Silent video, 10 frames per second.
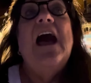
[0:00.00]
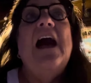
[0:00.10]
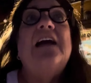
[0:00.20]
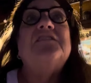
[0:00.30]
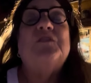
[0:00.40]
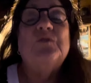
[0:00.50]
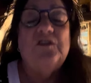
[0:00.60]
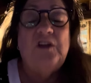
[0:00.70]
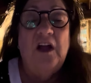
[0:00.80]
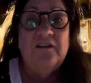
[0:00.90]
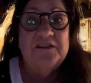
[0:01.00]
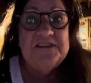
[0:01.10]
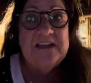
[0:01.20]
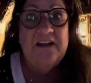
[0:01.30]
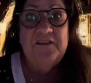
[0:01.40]
at 2 o'clock on
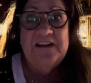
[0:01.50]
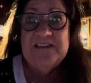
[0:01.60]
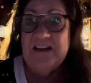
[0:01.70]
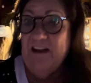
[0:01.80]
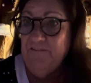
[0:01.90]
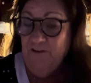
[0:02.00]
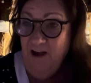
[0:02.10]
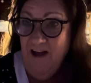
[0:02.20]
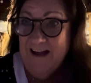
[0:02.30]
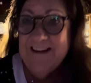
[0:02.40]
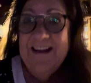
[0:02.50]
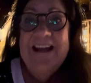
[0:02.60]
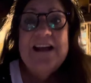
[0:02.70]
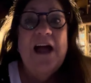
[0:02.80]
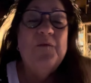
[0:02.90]
Saturdays, and I forgot.
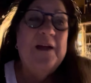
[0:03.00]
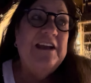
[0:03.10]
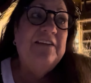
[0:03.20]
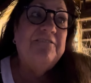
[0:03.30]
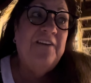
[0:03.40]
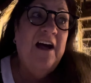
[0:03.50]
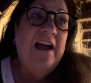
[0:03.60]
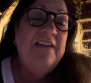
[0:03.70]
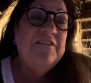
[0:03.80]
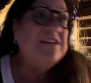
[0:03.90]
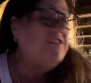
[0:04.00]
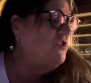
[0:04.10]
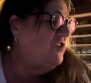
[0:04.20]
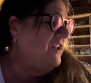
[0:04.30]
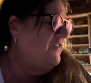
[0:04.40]
I went at 5 because
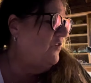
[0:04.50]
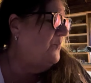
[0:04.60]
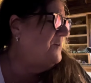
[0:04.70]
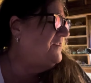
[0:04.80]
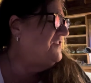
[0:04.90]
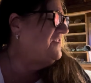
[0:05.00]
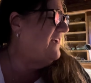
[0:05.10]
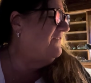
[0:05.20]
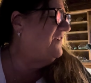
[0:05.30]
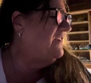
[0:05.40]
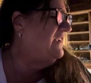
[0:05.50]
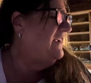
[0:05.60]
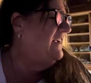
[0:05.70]
usually they're open till 7.